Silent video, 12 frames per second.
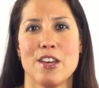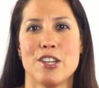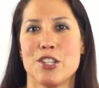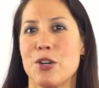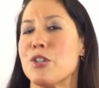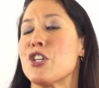
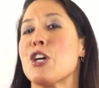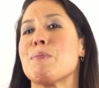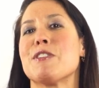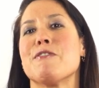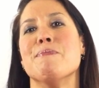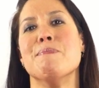So in
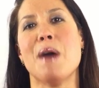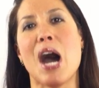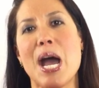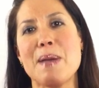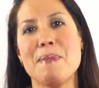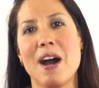terms of
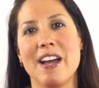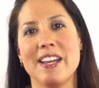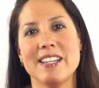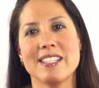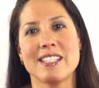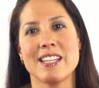my
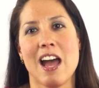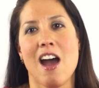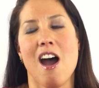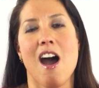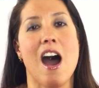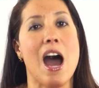bias,
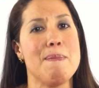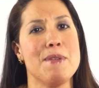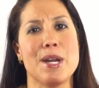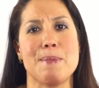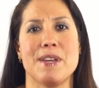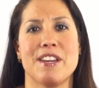I'm
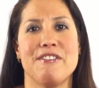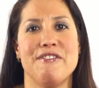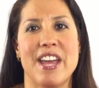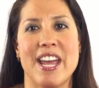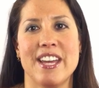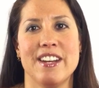not a big
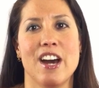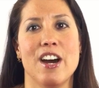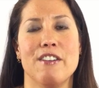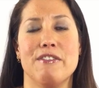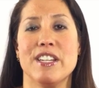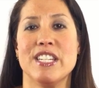fan
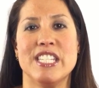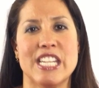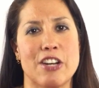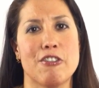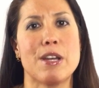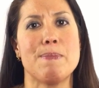of
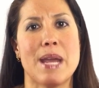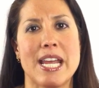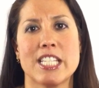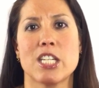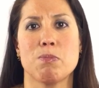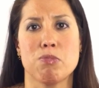
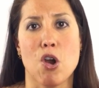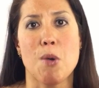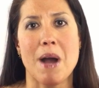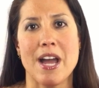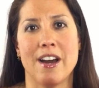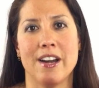dairy-based
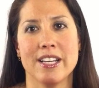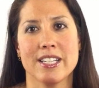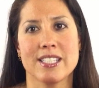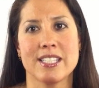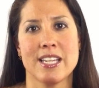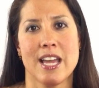
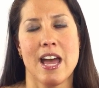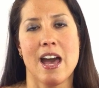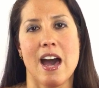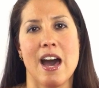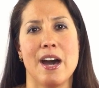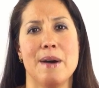probiotics.
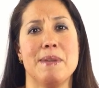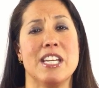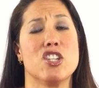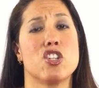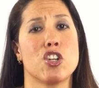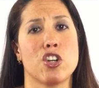
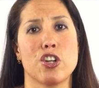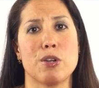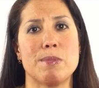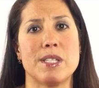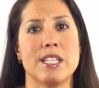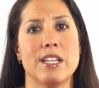In
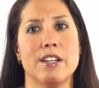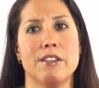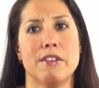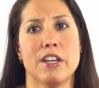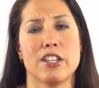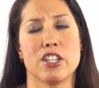terms
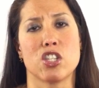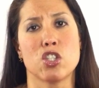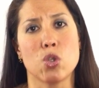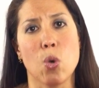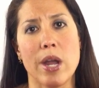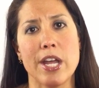of the
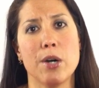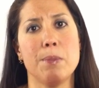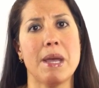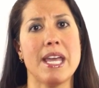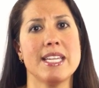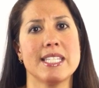
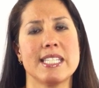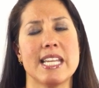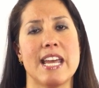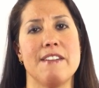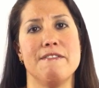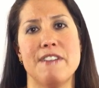soil-based
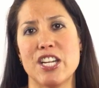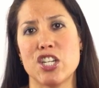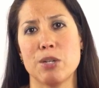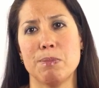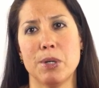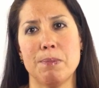and
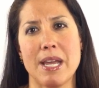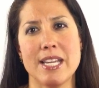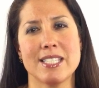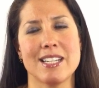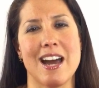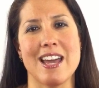
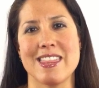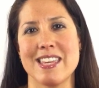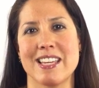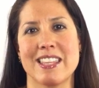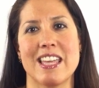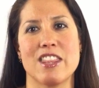vegetable-based, I
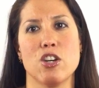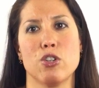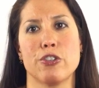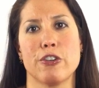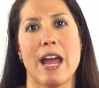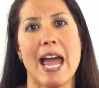think that
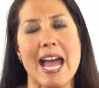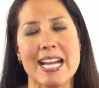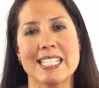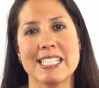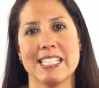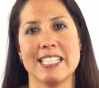those are
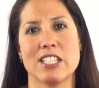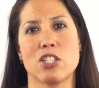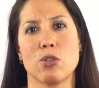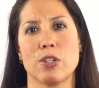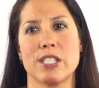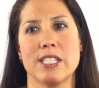excellent
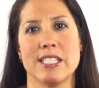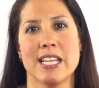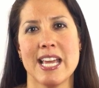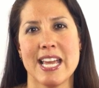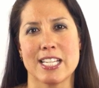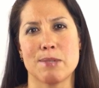sources,
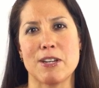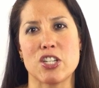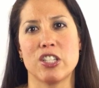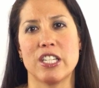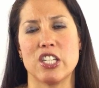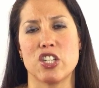
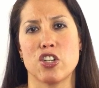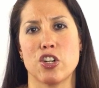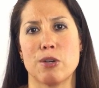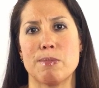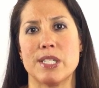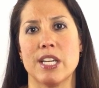especially in
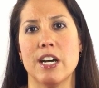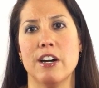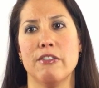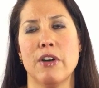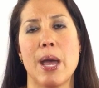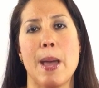terms
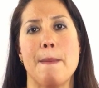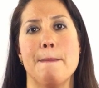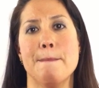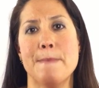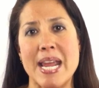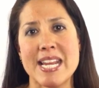of
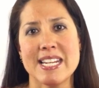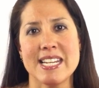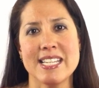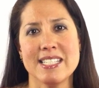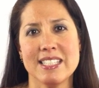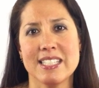
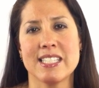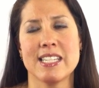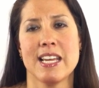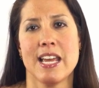maintenance.